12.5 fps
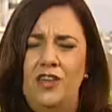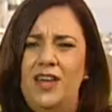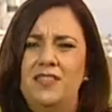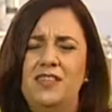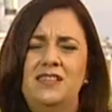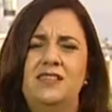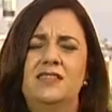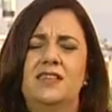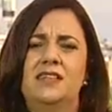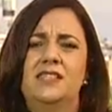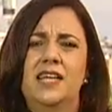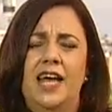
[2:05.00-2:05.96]
that this is
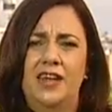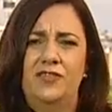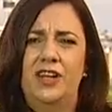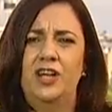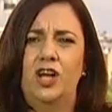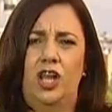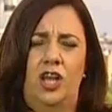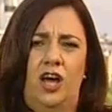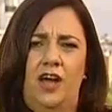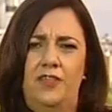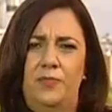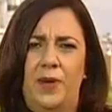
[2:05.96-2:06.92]
a David and
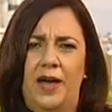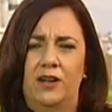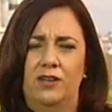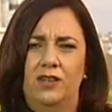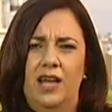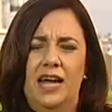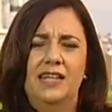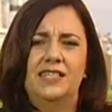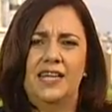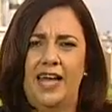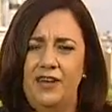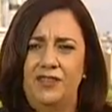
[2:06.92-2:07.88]
Goliath battle,
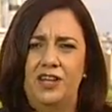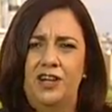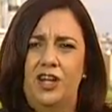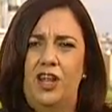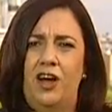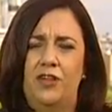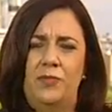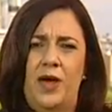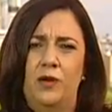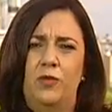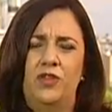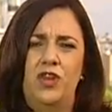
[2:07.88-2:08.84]

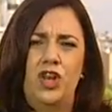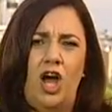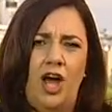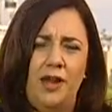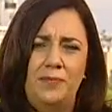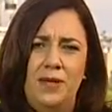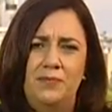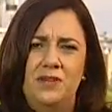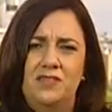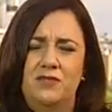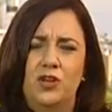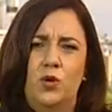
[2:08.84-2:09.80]
with 9
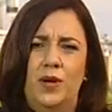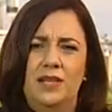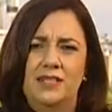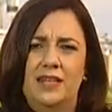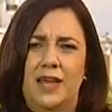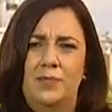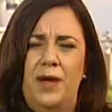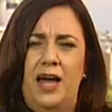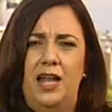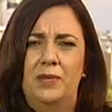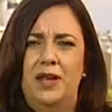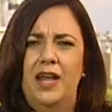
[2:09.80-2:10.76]
members of the Queensland
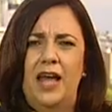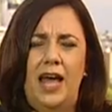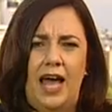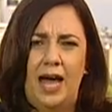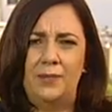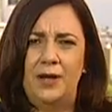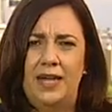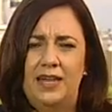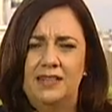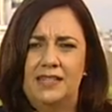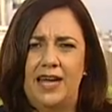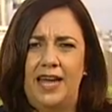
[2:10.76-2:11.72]
Parliament up
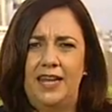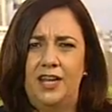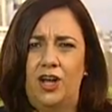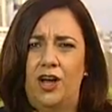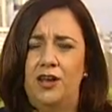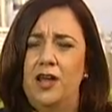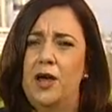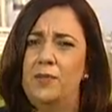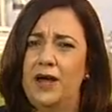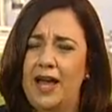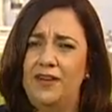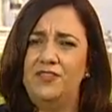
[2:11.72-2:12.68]
against 89.
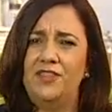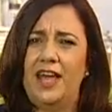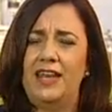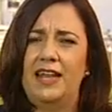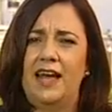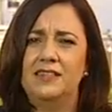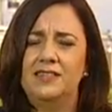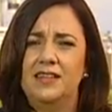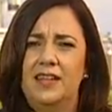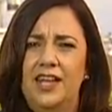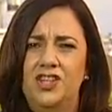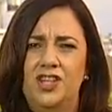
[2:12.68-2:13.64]
But after that last
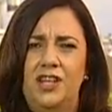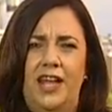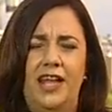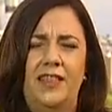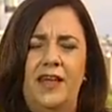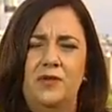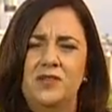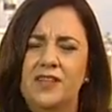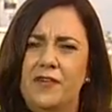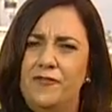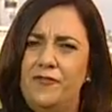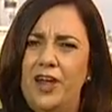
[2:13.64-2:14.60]
election, there was
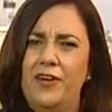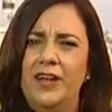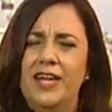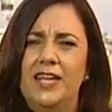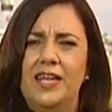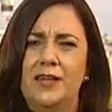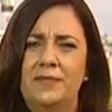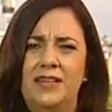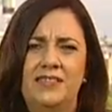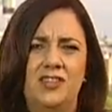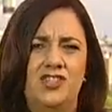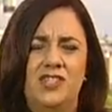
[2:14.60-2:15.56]
a very clear
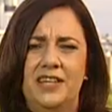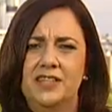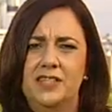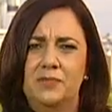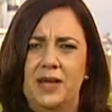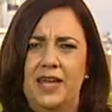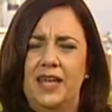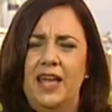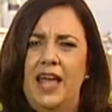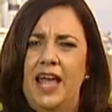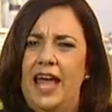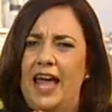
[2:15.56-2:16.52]
message sent to me,
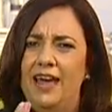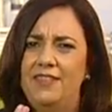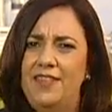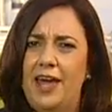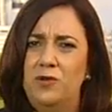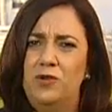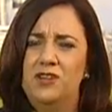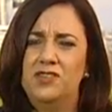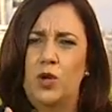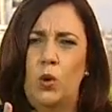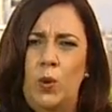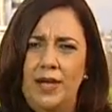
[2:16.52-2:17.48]
and that
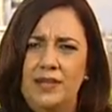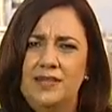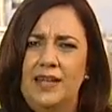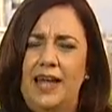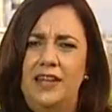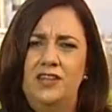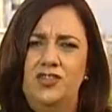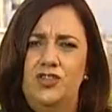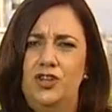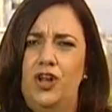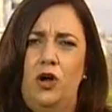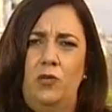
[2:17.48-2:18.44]
was Queenslanders
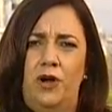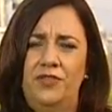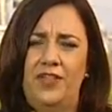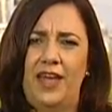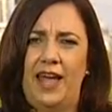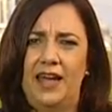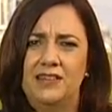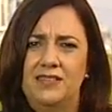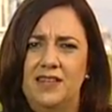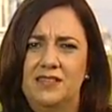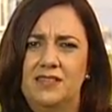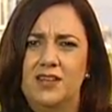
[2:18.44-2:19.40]
do not want their
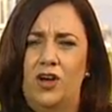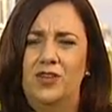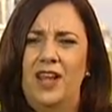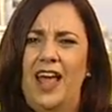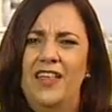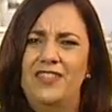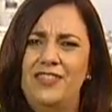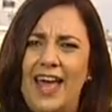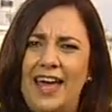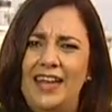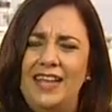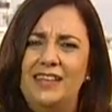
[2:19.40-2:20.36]
assets sold.
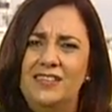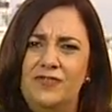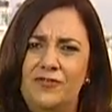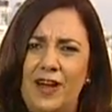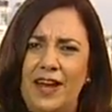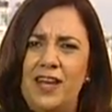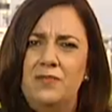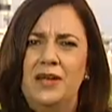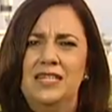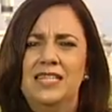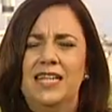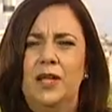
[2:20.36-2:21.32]
That is
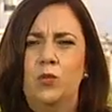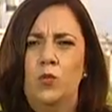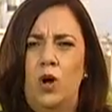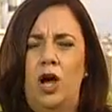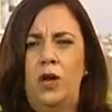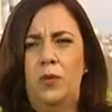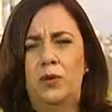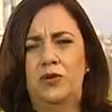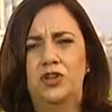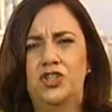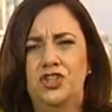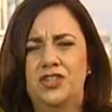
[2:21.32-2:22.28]
fundamentally why we
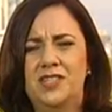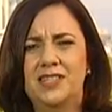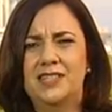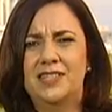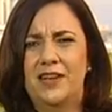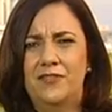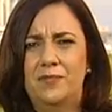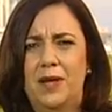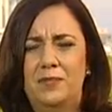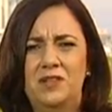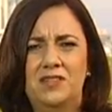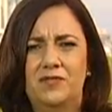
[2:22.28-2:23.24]
were reduced to 7
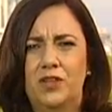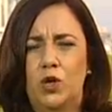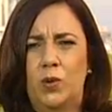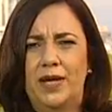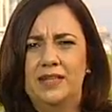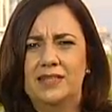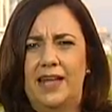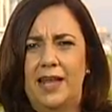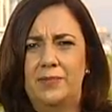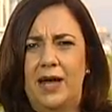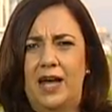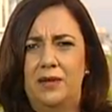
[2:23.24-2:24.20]
members of the
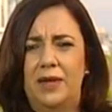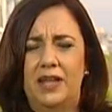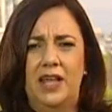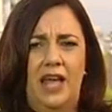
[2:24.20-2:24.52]
Queensland Parliament.